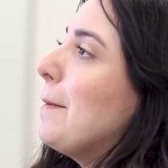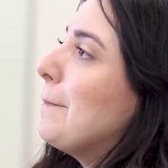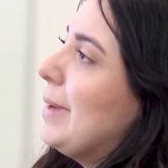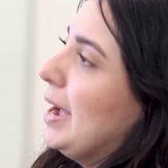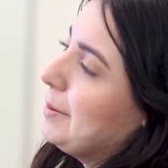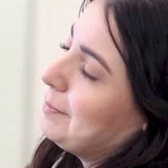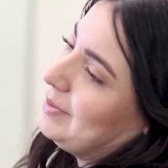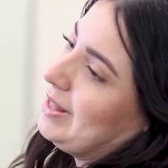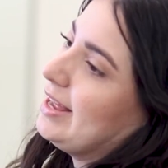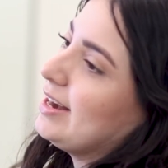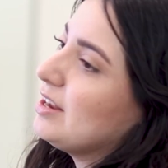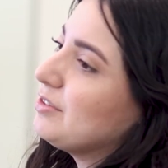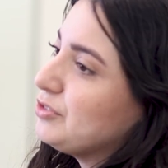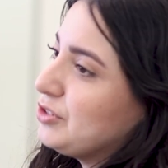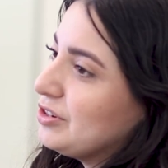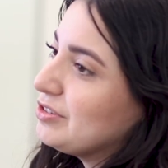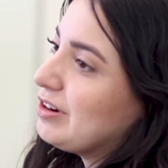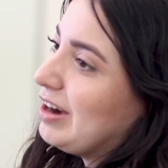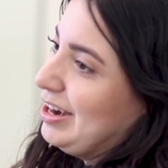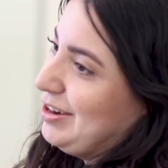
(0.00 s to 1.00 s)
My plan
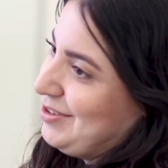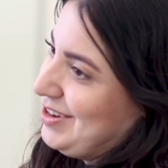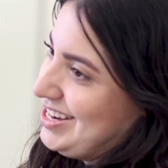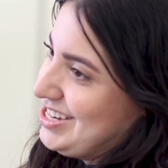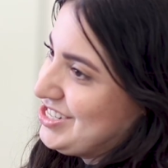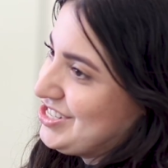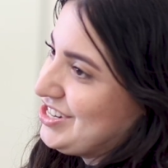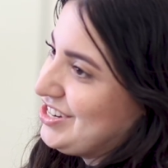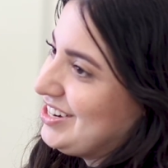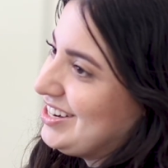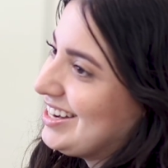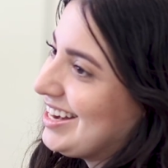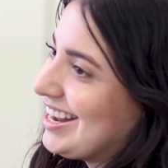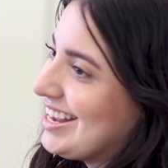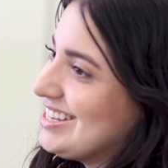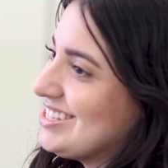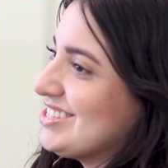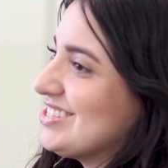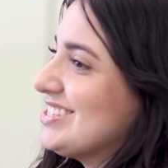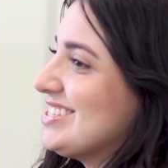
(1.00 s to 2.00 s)
after graduation
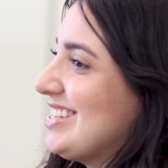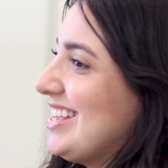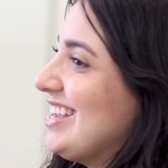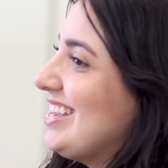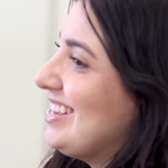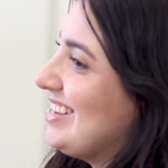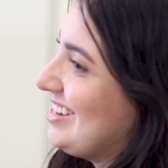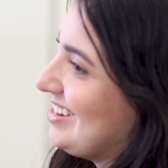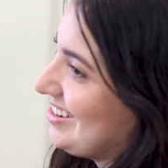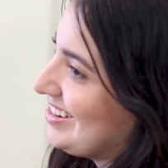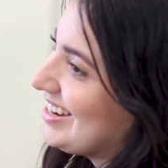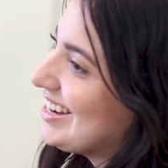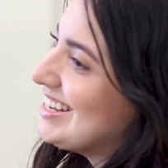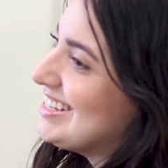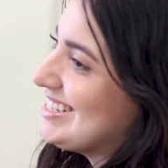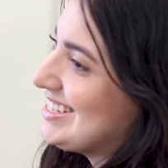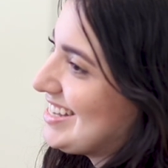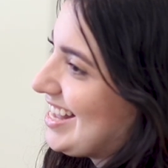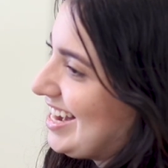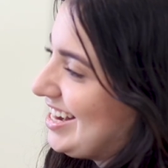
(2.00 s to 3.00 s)
is to stay here
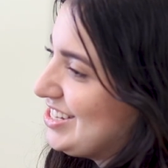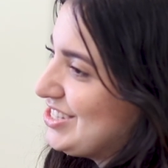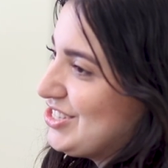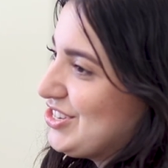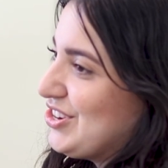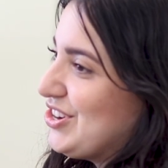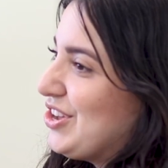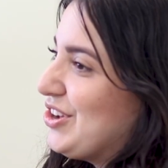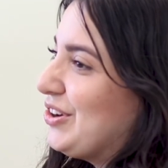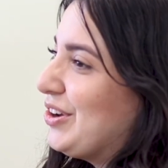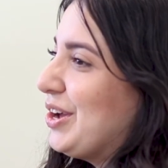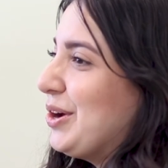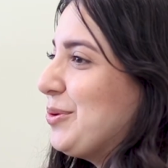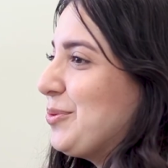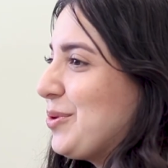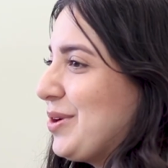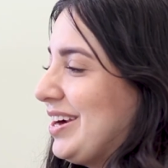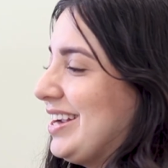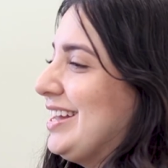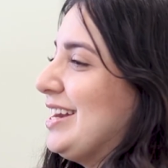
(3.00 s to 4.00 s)
in San Antonio and
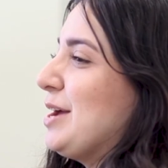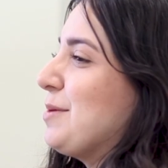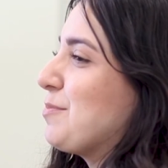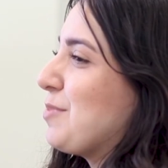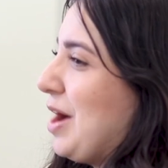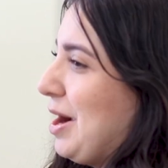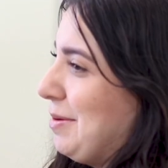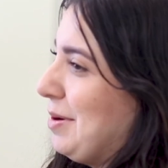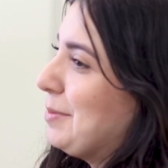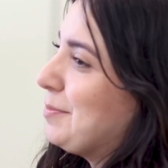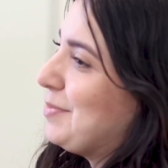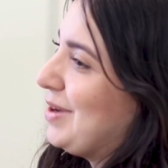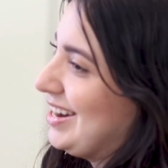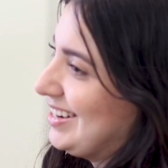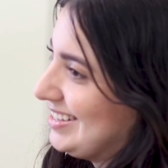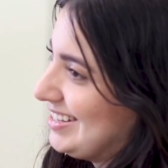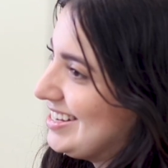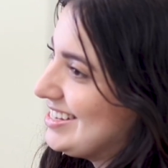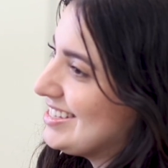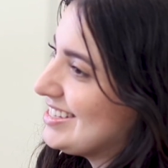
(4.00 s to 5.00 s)
work in a private
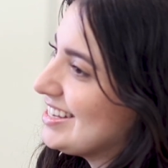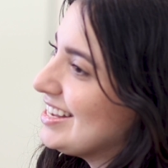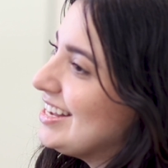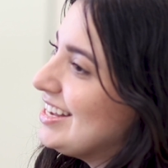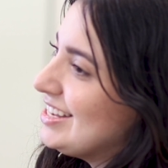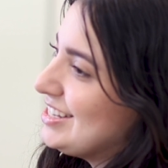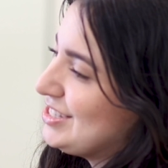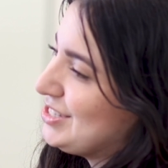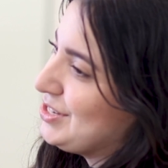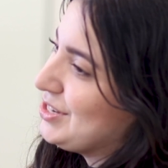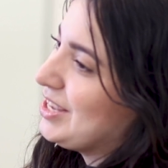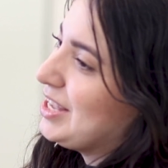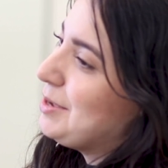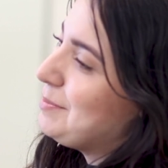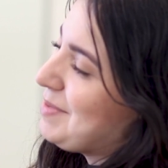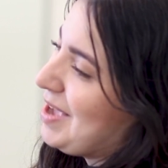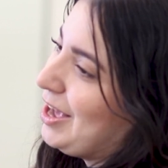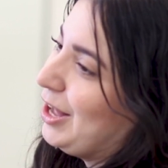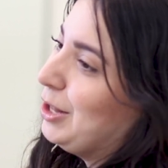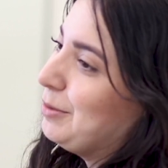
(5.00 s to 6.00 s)
practice to
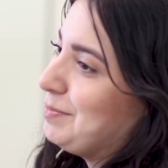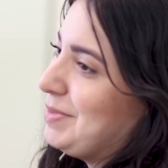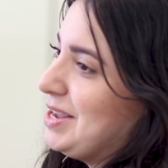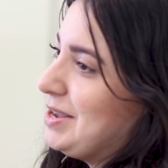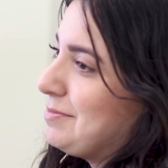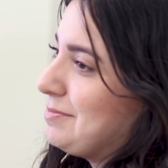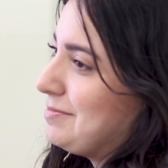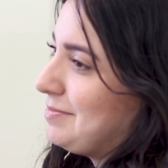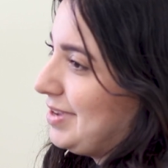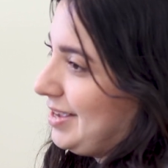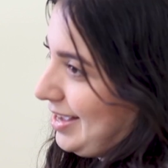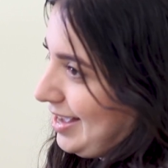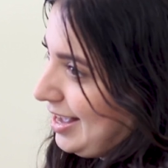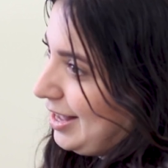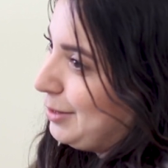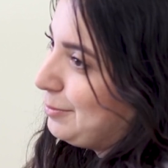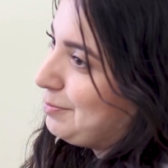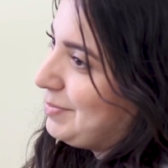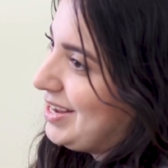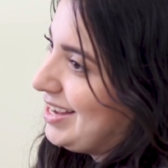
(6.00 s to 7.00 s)
keep helping,
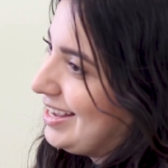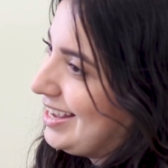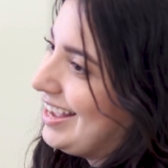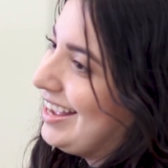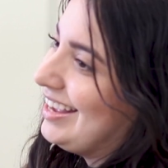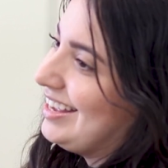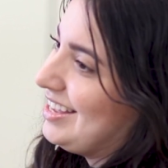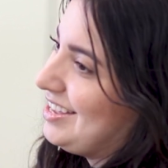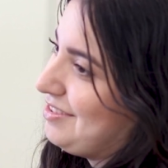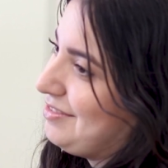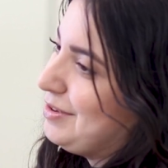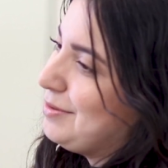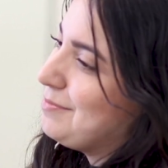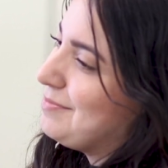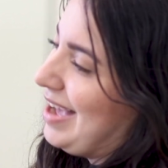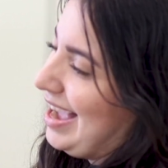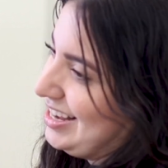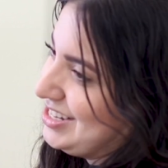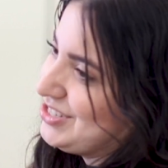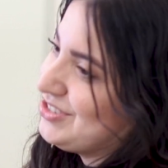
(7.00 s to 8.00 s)
helping and giving
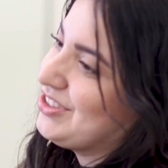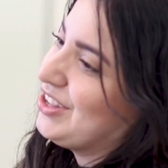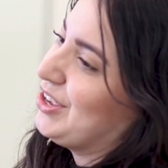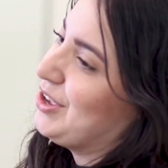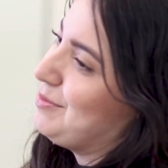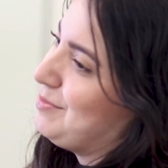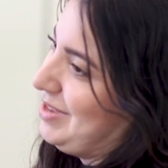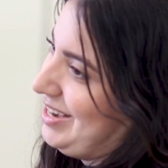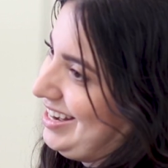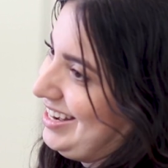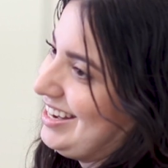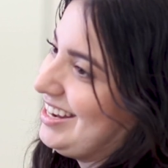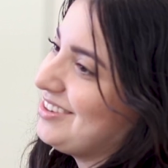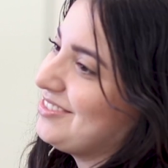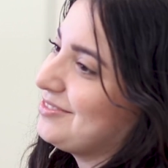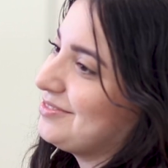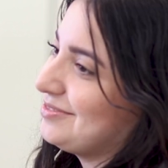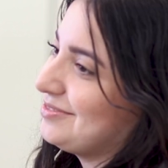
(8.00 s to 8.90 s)
back to the community.